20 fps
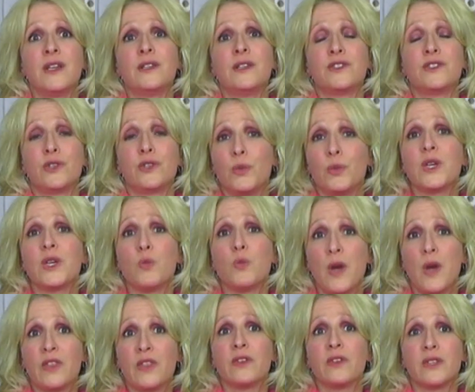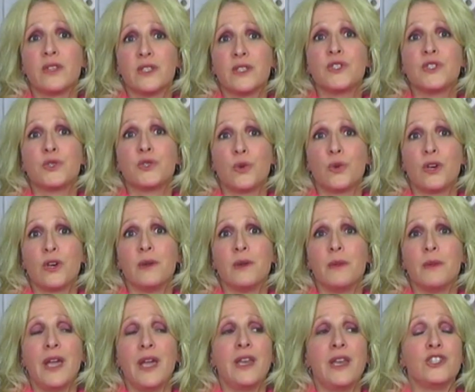so that we can weather this
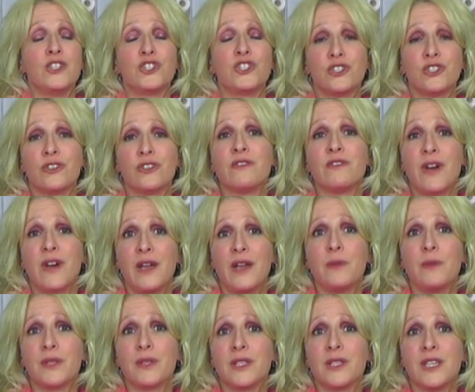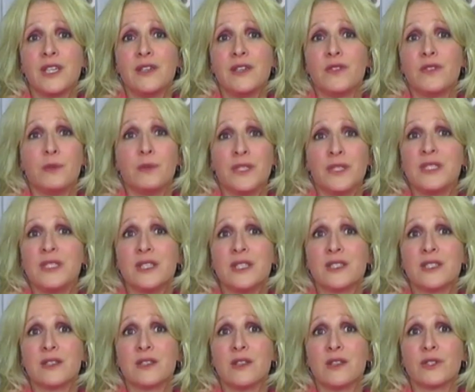storm and ensure the viability of the
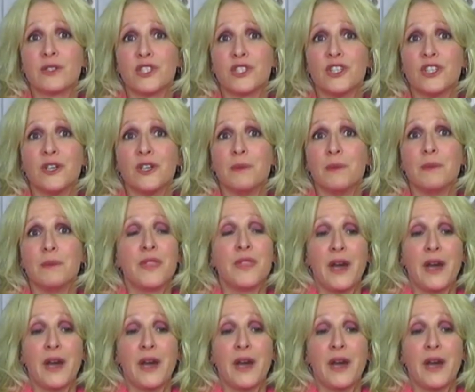business long term?